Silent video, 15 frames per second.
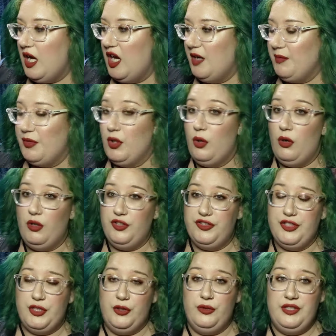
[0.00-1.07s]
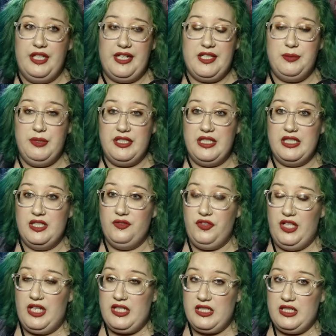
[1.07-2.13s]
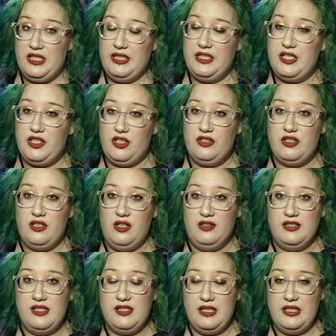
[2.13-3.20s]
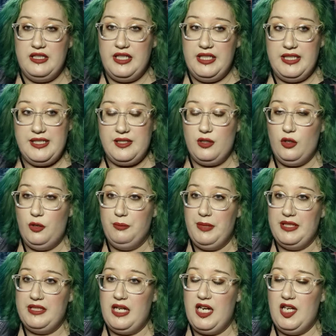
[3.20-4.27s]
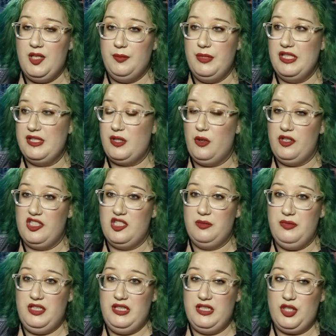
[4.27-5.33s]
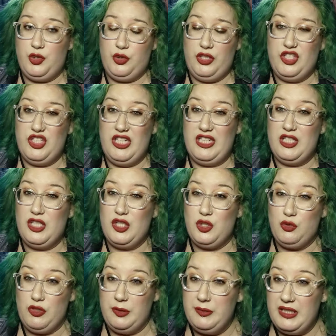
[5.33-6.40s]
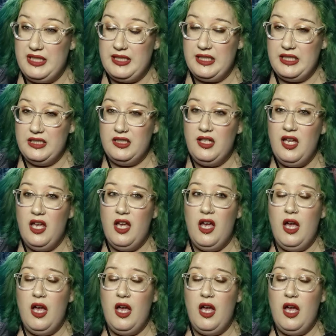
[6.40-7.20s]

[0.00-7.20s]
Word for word: Um, though also next week is Fiesta. It starts on Sunday, so my time is going to be stretched extremely thin.